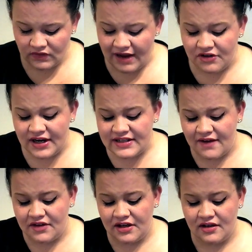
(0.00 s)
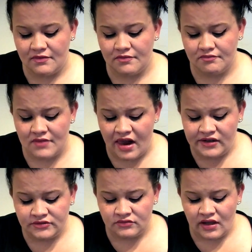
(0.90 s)
Have you guys have any
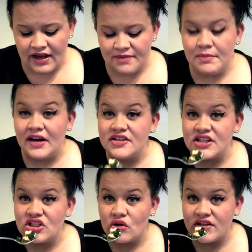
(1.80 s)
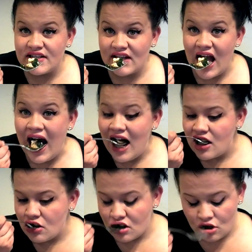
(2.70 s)
embarrassing stories like that?
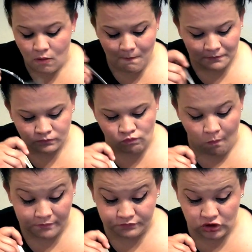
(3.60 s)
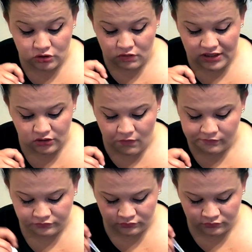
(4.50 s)
You know I do.